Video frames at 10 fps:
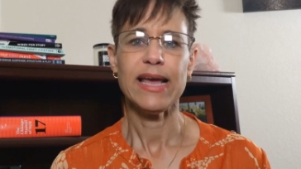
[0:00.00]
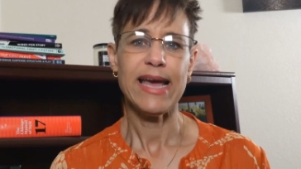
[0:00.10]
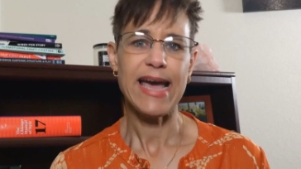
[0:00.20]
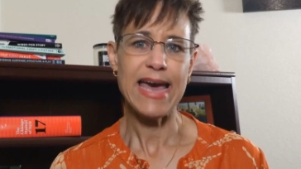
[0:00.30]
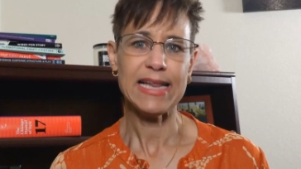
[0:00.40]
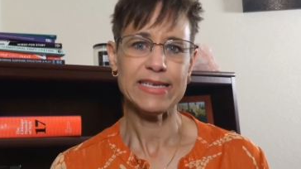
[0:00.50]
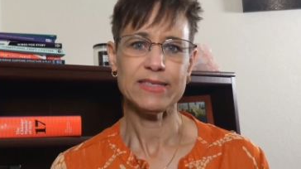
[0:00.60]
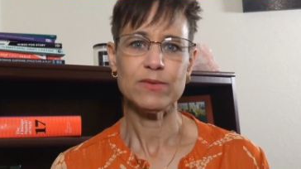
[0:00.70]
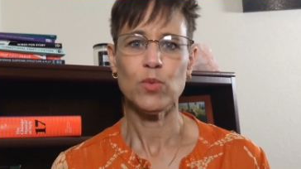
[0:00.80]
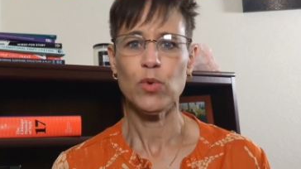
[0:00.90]

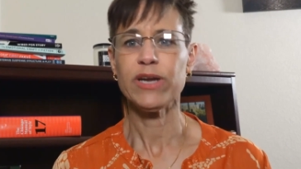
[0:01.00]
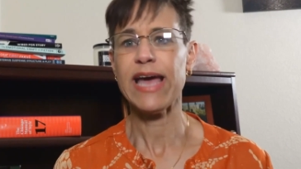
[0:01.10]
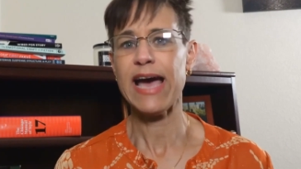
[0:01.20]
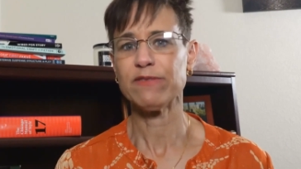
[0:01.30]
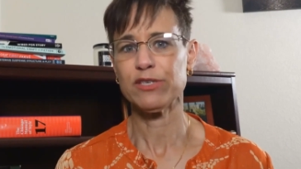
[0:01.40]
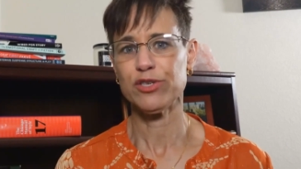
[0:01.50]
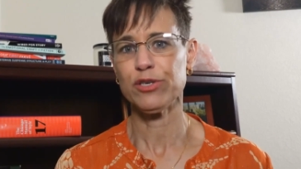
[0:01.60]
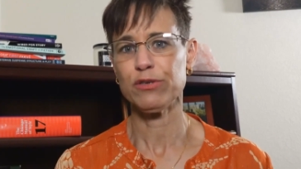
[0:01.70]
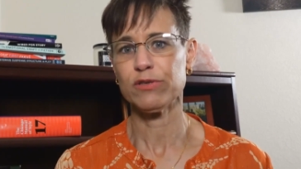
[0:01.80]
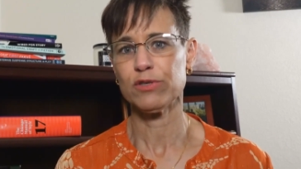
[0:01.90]
Adeline would have to
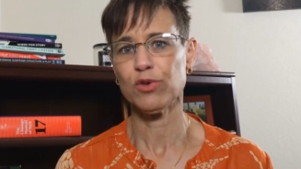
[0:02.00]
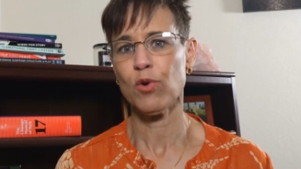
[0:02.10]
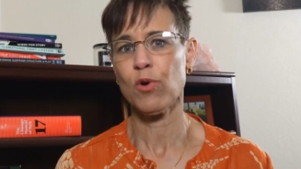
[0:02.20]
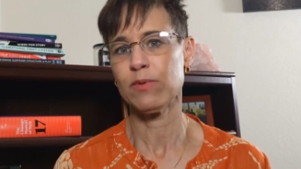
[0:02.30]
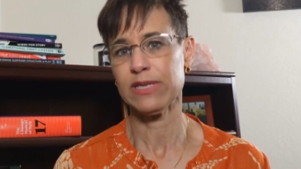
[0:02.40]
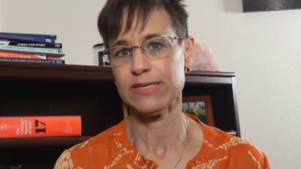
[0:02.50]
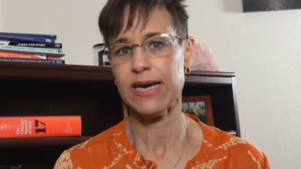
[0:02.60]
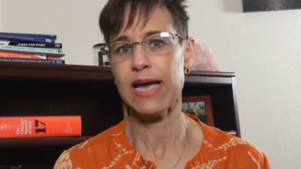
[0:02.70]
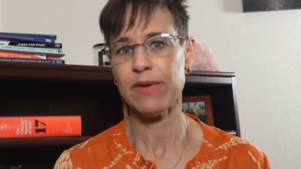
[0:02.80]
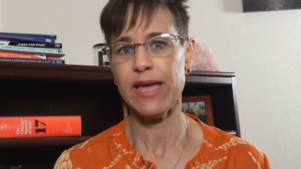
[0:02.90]
choose a door when the
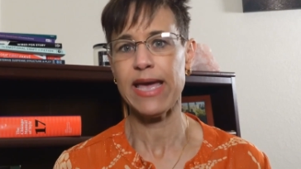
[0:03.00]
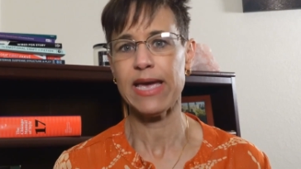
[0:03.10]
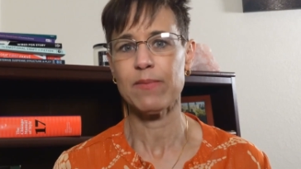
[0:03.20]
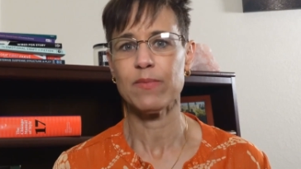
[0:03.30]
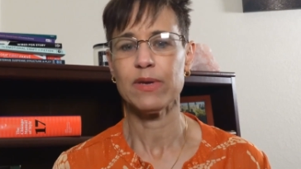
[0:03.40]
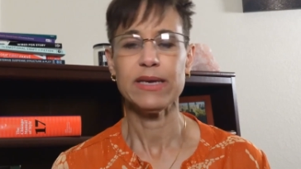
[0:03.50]
time came.